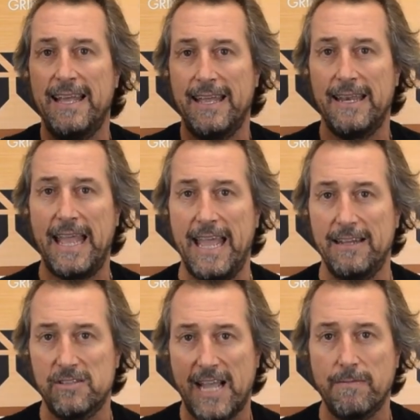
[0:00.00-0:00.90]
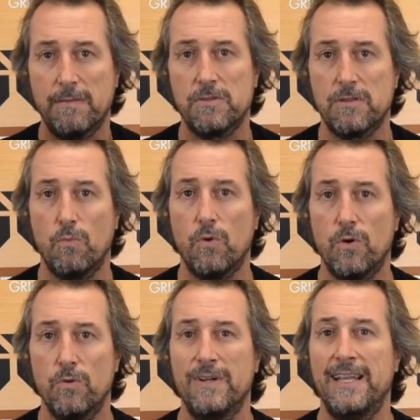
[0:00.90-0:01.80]
and tape them to the
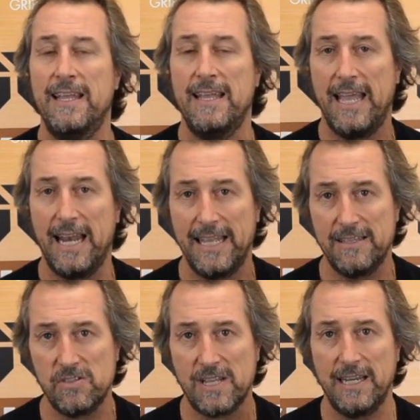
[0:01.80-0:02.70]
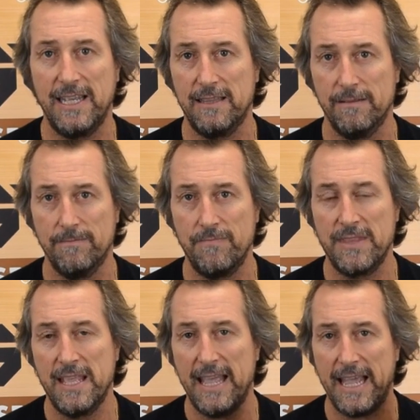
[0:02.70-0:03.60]
wall and let the sun hit them,
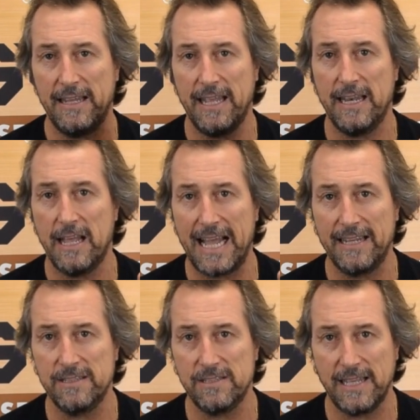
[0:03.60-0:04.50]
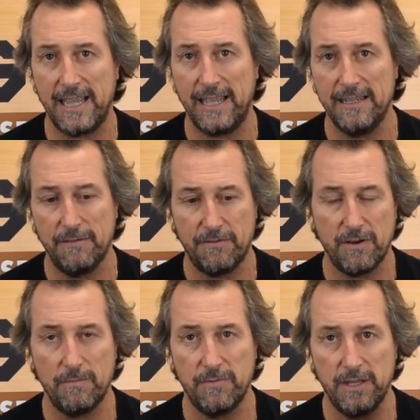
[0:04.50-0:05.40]
and then understand
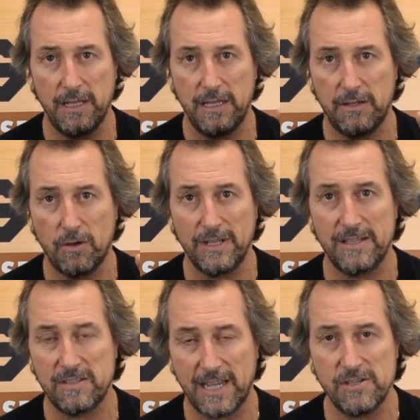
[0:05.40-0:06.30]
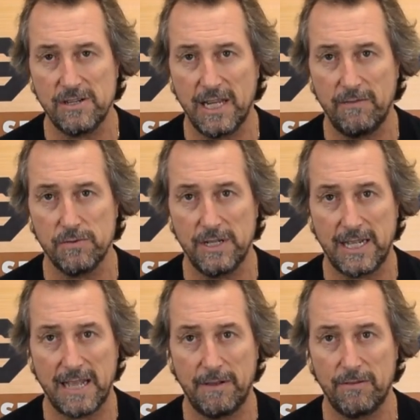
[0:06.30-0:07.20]
from the condensation levels that are
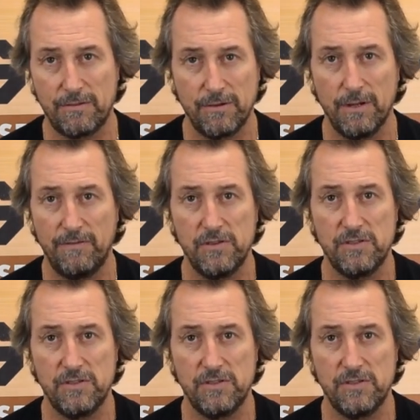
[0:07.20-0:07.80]
coming through. If you